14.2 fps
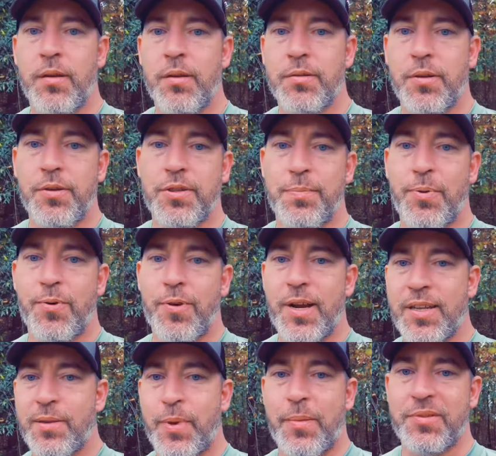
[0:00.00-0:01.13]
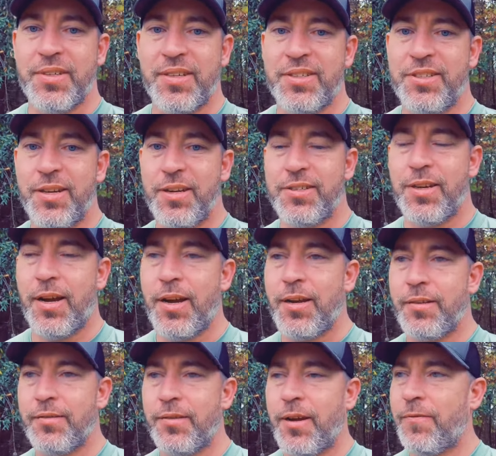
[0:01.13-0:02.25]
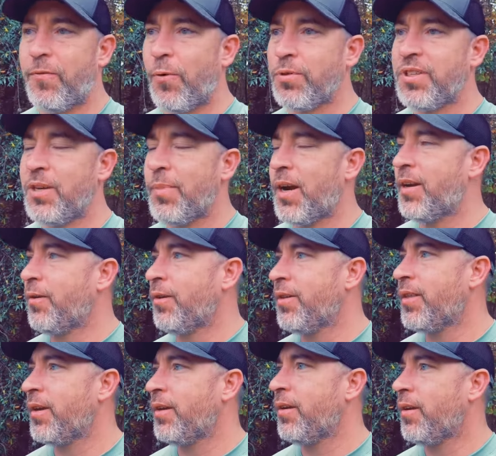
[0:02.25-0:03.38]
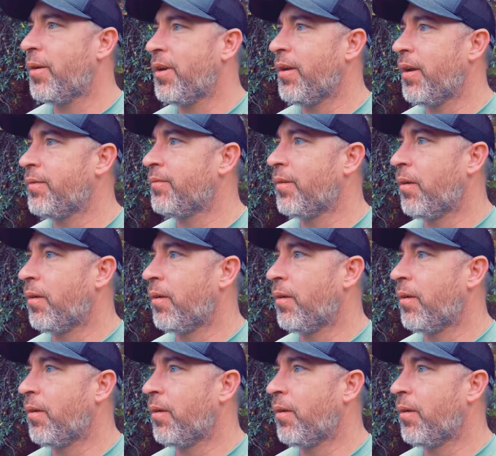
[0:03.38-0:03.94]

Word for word: So you support, like the Bible says, judge not, not forcing anybody to do anything? I mean, hey,